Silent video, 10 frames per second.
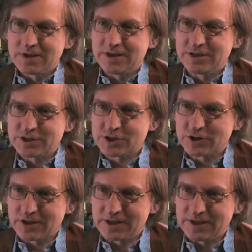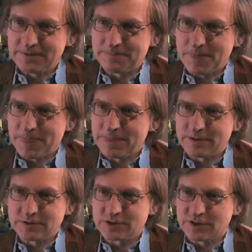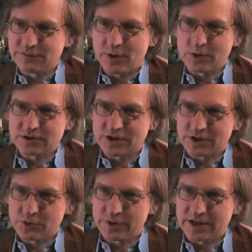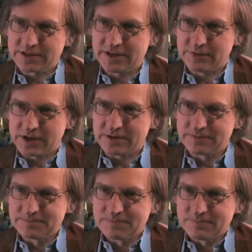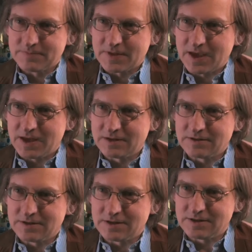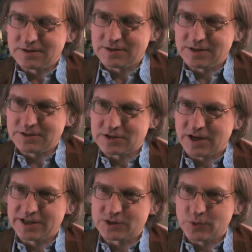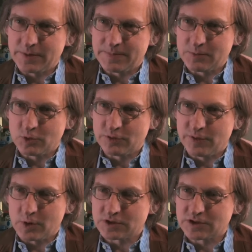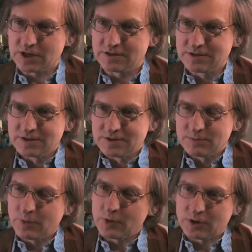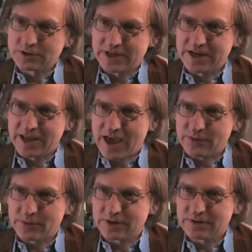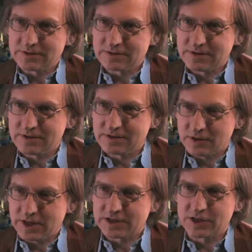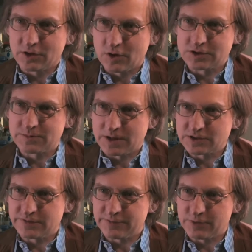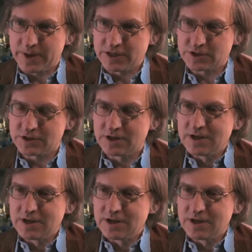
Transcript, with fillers: Additionally, there's a focus on creativity. And uh, in science, we have people who focus on what we call data gathering, collecting large amounts of information,